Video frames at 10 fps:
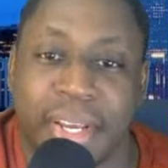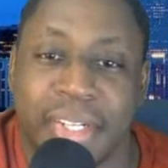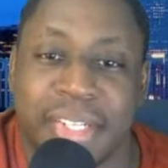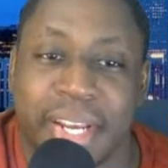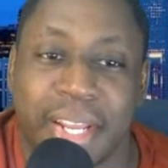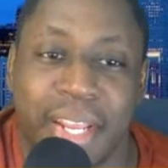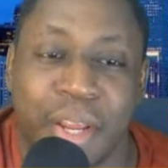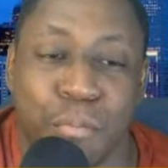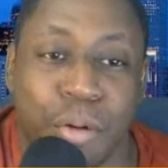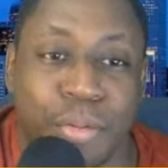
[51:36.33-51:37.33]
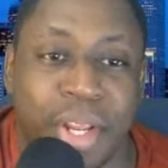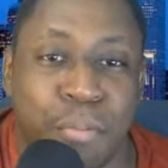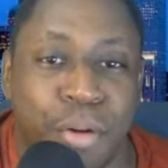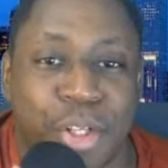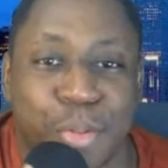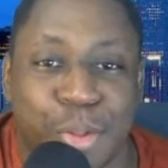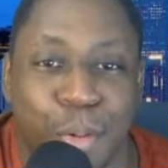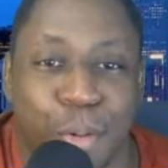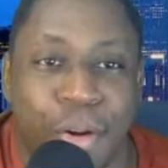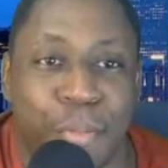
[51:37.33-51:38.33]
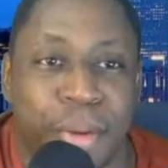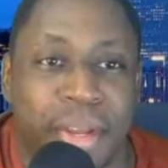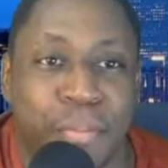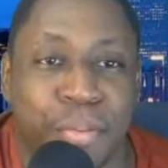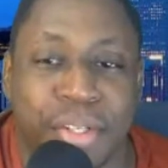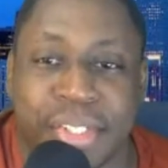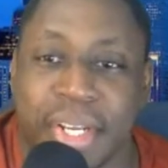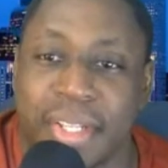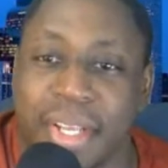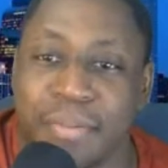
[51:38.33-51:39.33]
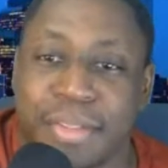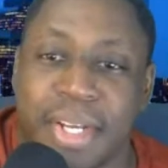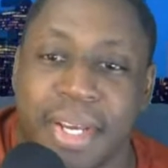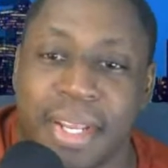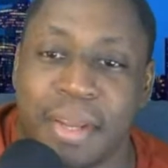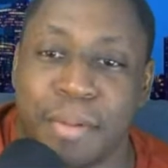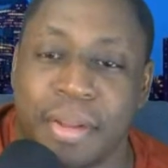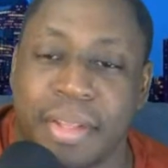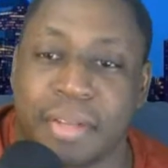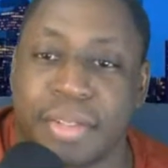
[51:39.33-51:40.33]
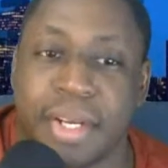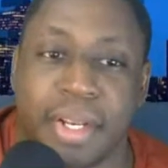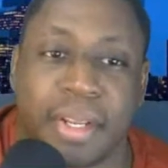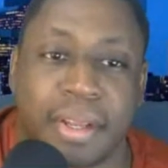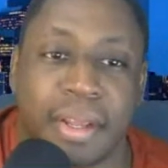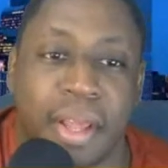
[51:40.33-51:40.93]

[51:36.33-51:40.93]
Checking in, bro. D Brooks, what's going on, man? Appreciate it. Thanks for checking in, man. Thanks for checking in.